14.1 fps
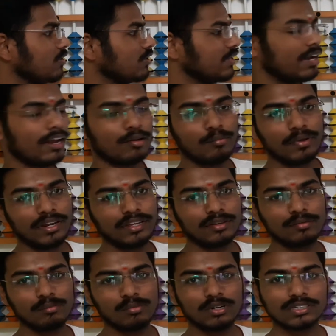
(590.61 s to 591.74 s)
There are
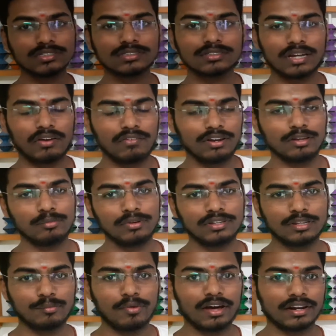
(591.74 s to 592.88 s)
many books available in the
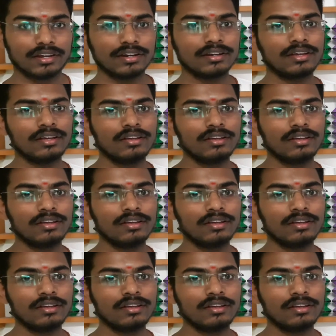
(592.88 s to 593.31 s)
market